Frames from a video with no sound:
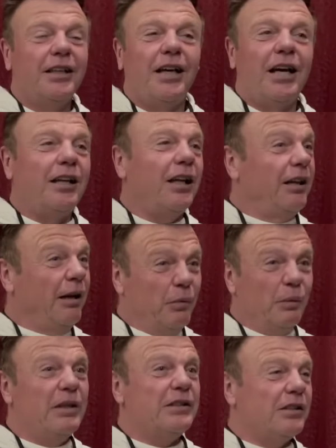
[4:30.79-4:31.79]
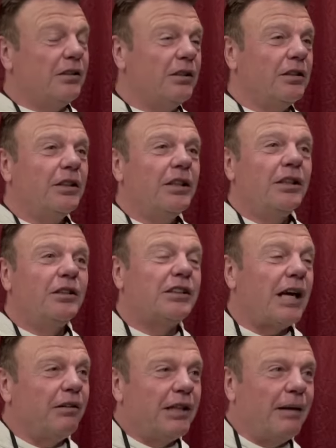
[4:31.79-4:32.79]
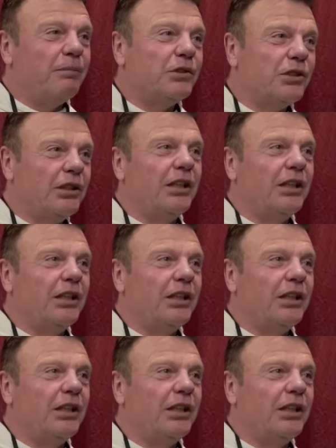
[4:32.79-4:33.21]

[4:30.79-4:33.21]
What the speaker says: And then we went to Southampton